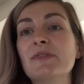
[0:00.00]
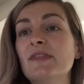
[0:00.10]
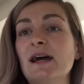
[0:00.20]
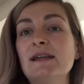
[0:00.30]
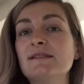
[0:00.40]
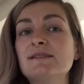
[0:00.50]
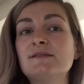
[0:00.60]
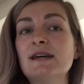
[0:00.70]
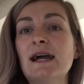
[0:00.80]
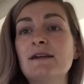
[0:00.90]
That is a
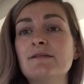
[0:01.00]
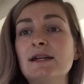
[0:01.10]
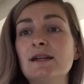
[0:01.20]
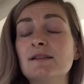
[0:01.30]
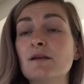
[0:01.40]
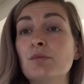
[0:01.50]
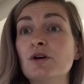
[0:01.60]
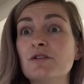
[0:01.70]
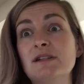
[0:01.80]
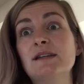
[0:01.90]
diary, and it's a
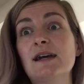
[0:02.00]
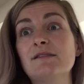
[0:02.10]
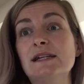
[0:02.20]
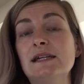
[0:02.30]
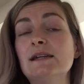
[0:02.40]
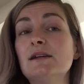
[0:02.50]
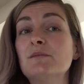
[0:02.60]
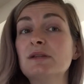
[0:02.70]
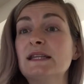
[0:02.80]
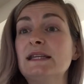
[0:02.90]
boring diary.
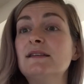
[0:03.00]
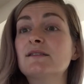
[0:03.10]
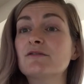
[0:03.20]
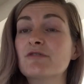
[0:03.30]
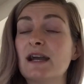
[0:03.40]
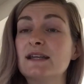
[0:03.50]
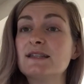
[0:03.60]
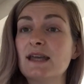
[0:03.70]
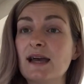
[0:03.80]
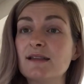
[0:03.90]
Please write
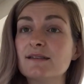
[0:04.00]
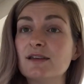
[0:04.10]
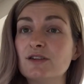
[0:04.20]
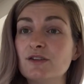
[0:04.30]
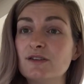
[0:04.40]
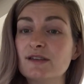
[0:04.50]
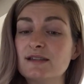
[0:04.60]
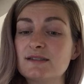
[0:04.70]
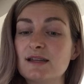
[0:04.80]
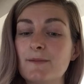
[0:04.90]
it as a
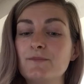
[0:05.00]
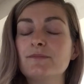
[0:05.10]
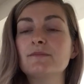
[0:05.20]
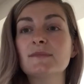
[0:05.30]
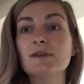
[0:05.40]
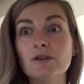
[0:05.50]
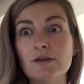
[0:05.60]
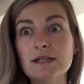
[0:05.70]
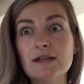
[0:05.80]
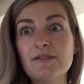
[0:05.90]
newsletter. You're
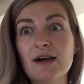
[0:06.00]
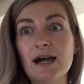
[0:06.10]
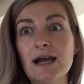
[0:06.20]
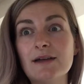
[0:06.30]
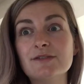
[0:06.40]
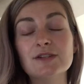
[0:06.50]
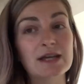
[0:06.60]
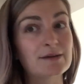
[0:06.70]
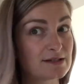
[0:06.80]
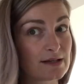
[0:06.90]
in year 5, don't know how
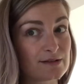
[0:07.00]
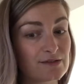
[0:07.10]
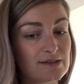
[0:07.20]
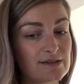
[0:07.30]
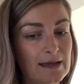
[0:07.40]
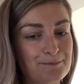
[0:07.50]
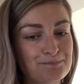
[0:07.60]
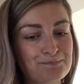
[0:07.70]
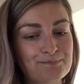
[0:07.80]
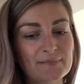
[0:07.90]
many times I have to say it.
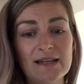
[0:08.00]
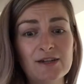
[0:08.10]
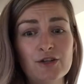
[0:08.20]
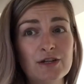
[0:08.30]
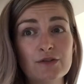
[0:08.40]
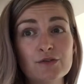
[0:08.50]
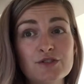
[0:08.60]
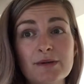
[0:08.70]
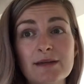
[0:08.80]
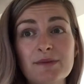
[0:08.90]
And I know you can all do
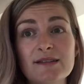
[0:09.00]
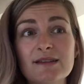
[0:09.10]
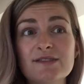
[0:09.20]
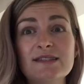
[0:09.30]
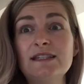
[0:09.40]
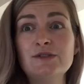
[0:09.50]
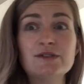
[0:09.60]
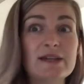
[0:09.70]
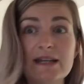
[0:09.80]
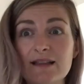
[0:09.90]
it because I've seen you do
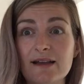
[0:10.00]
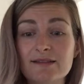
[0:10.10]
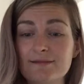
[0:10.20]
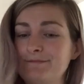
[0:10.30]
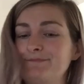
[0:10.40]
it in class.